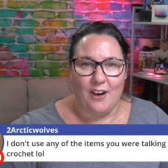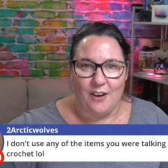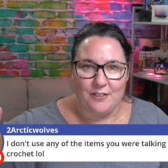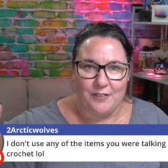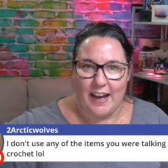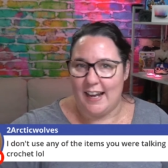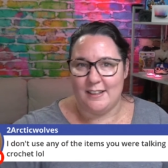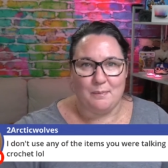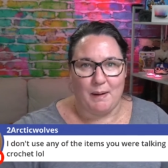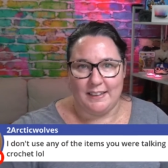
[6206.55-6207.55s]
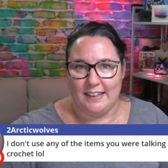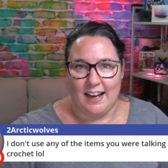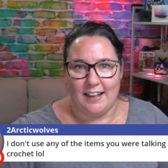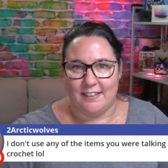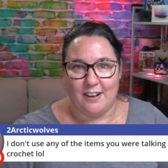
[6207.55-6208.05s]
of handspun
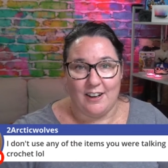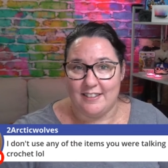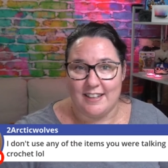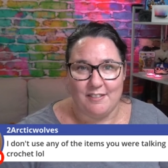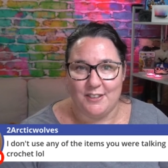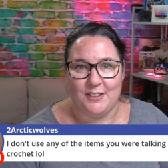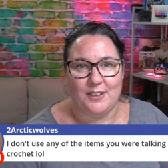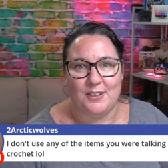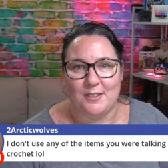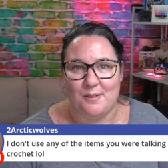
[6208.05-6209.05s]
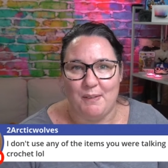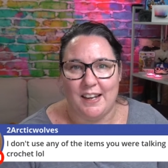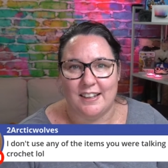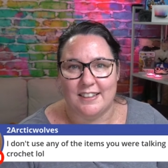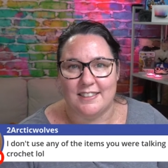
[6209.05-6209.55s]
yarn that I just haven't used
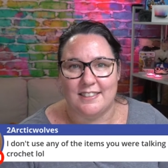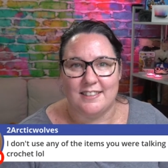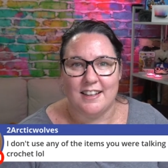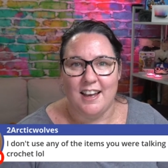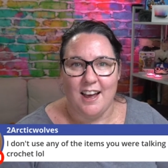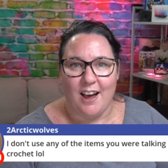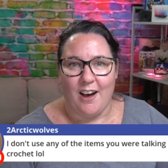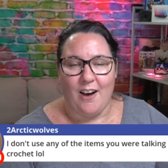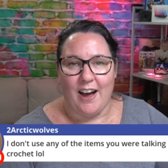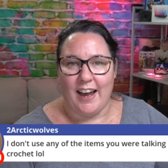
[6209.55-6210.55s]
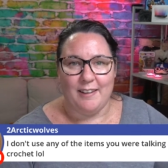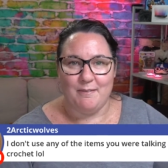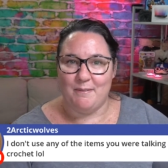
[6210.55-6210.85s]
because I